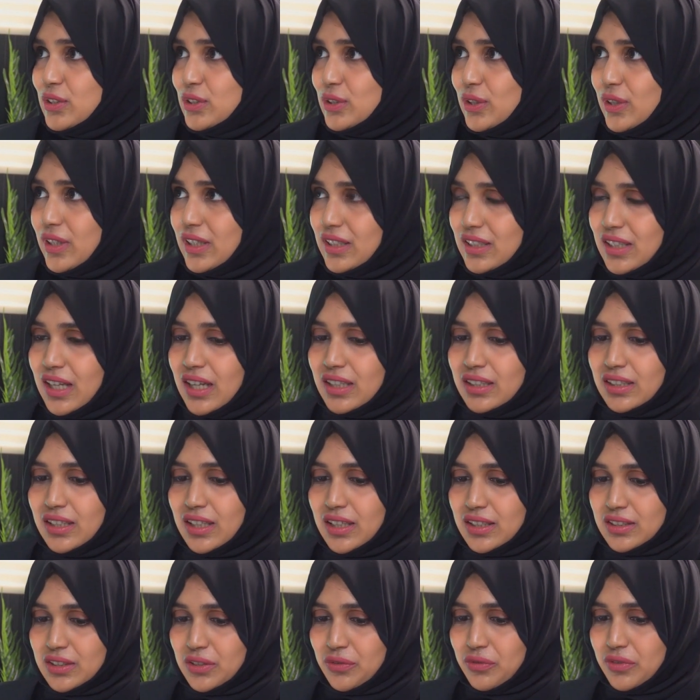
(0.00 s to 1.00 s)
So in that
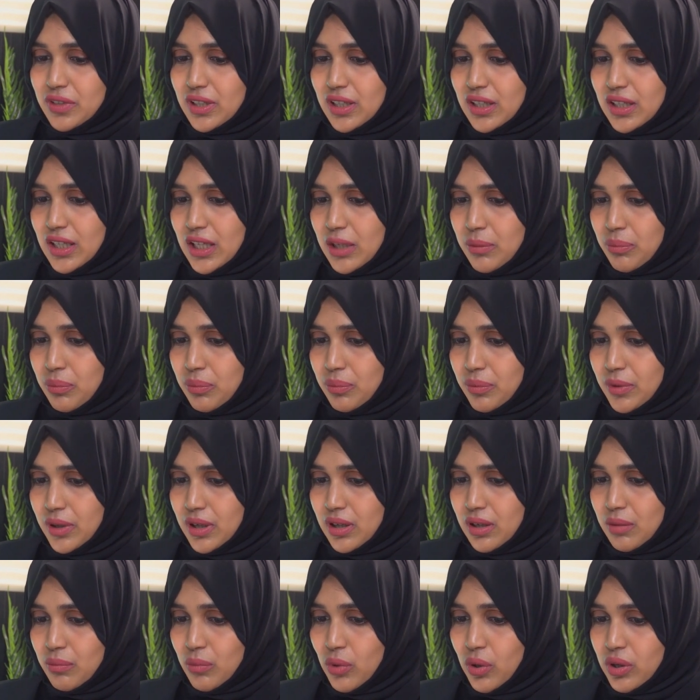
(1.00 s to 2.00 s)
case, if they keep
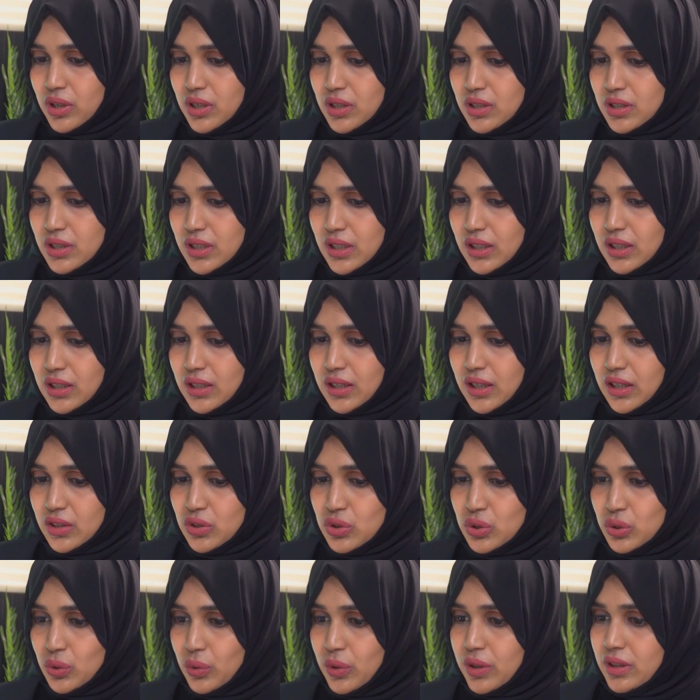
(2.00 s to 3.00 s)
monitoring
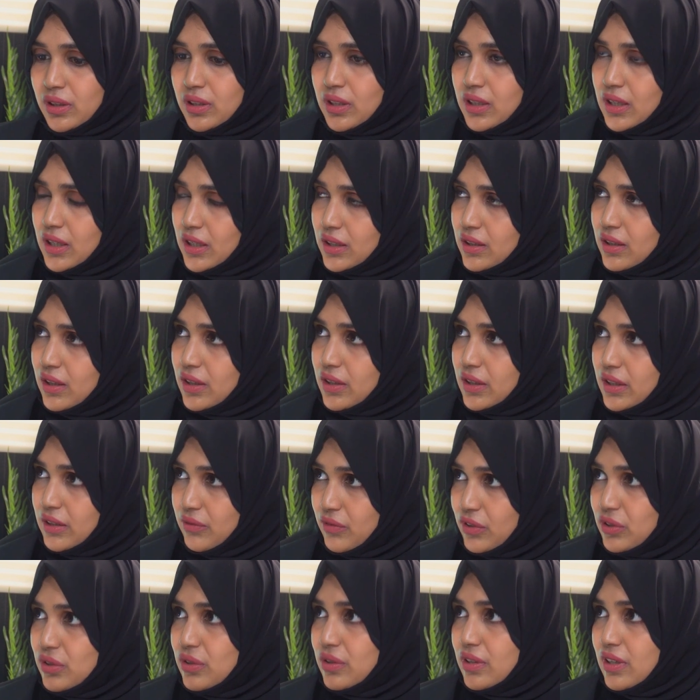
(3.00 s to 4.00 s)
and showing the data
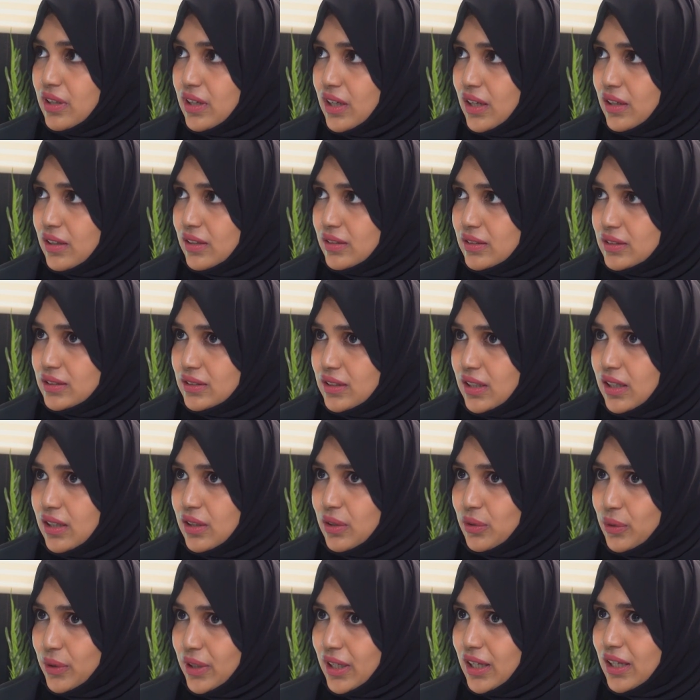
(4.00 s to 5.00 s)
even to the tenants
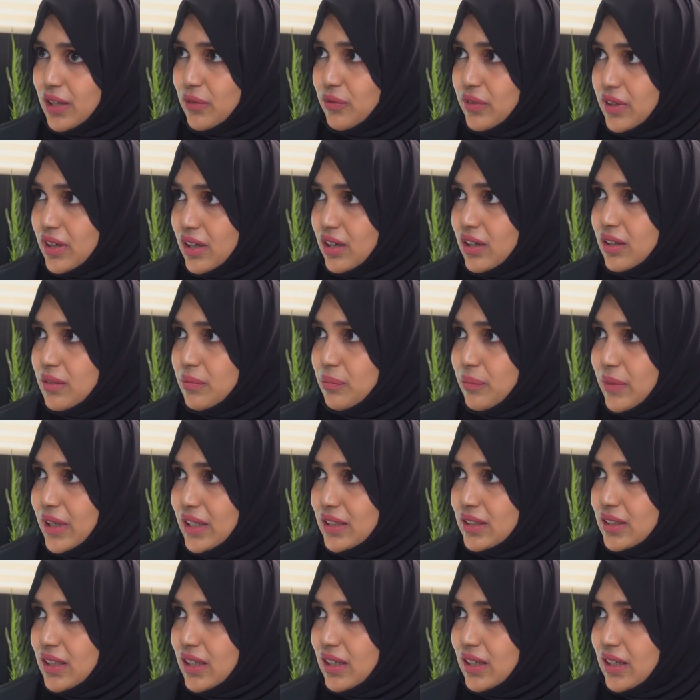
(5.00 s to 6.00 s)
that okay, we are
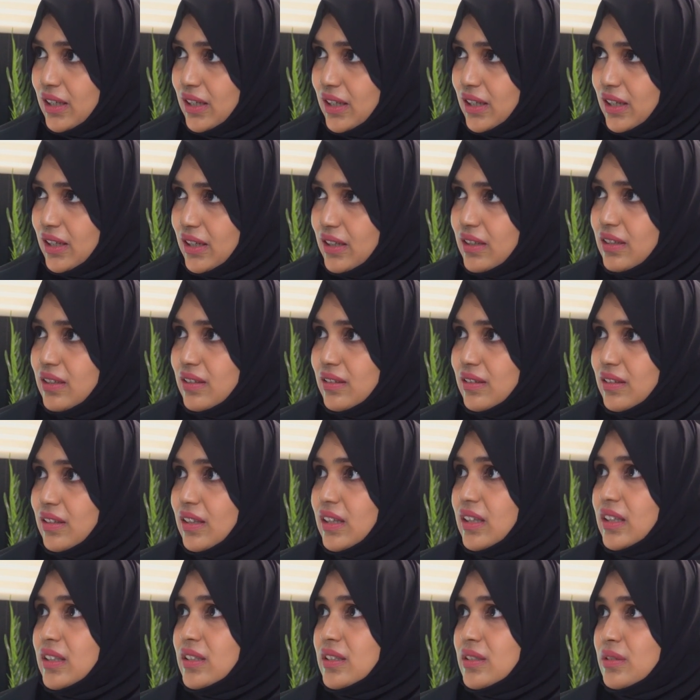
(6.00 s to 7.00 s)
maintaining it,
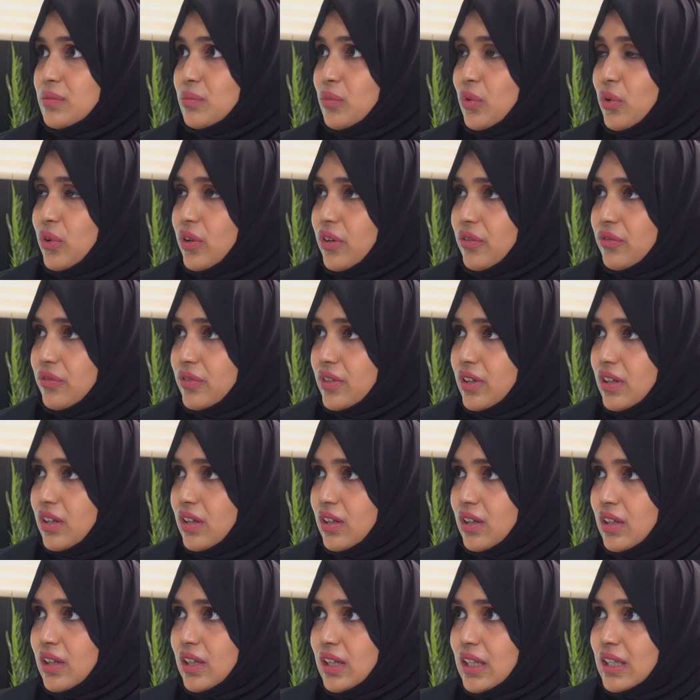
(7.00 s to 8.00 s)
it's more of
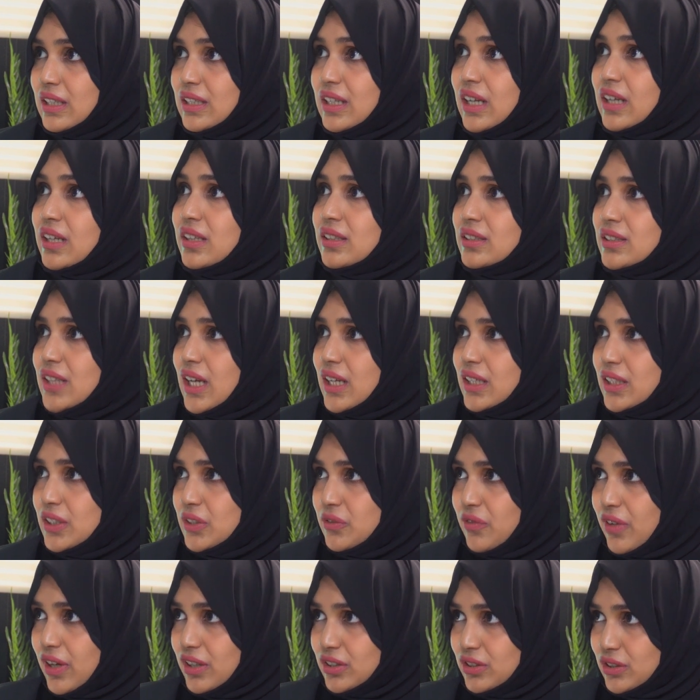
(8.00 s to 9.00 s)
a tenant
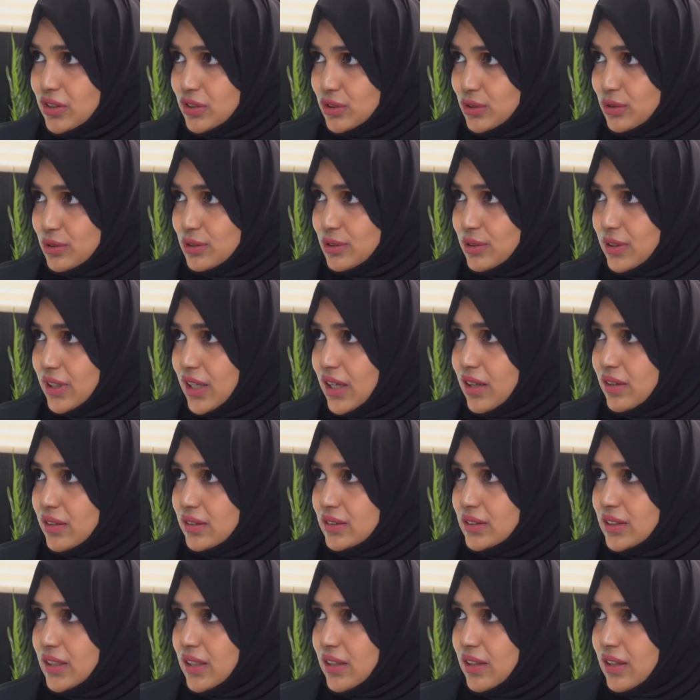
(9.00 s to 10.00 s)
satisfaction is also
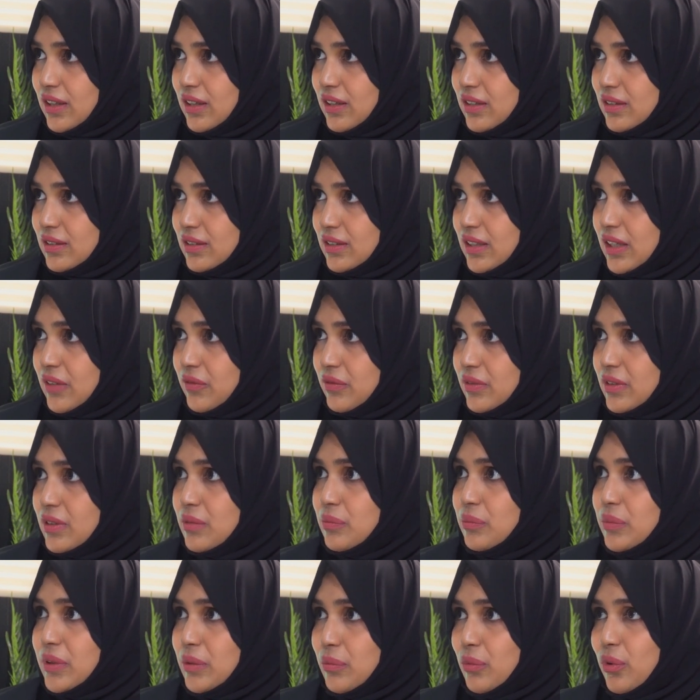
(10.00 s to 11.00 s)
guaranteed there. They will
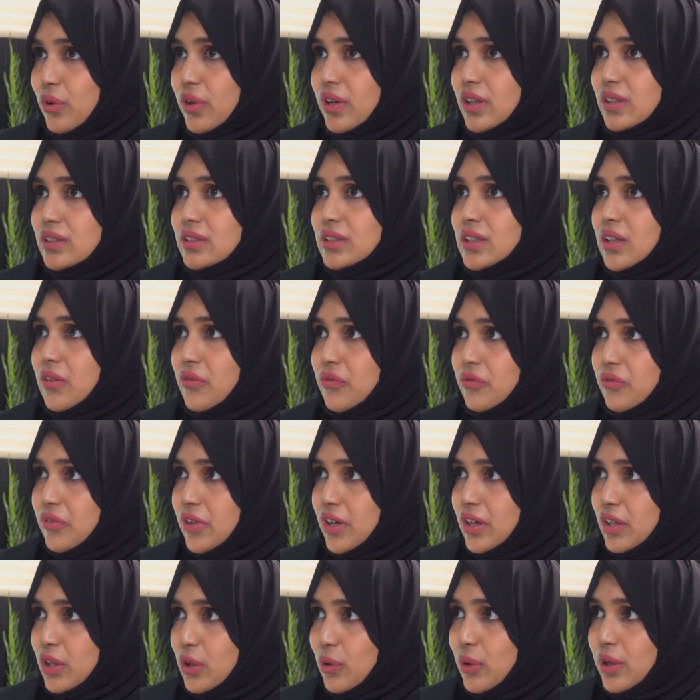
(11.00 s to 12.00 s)
be more at
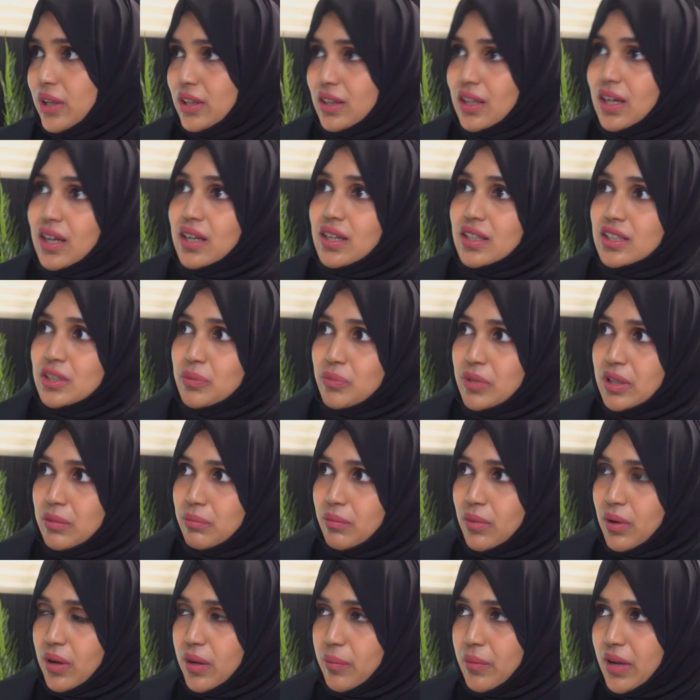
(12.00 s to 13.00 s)
comfort knowing that it's
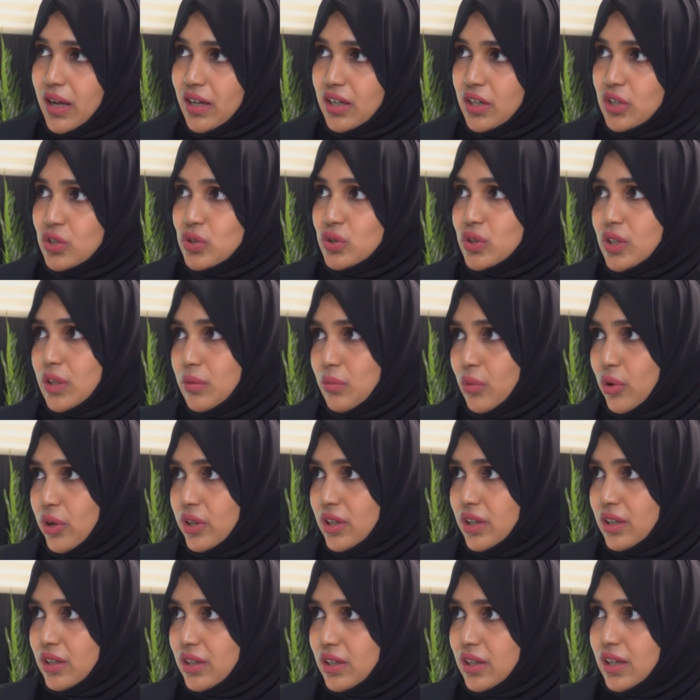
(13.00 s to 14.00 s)
being managed and
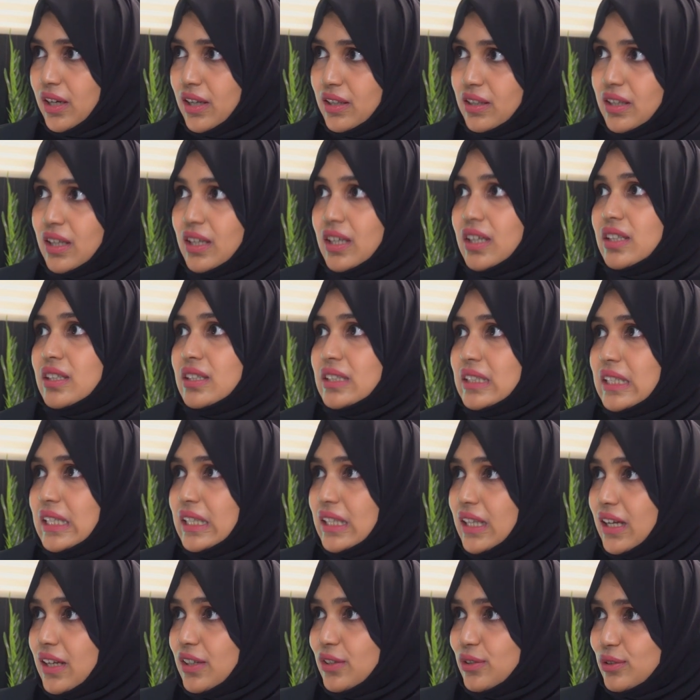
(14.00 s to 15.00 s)
monitored, and they can
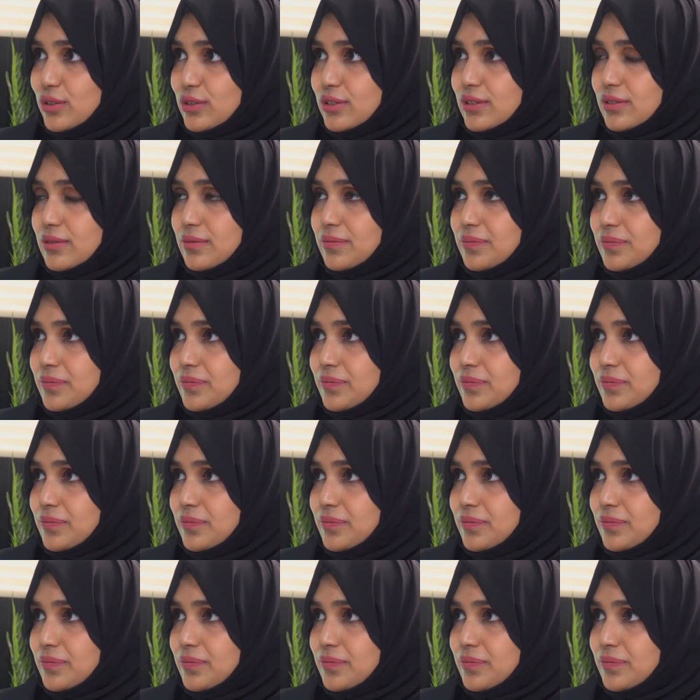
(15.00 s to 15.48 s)
see that also.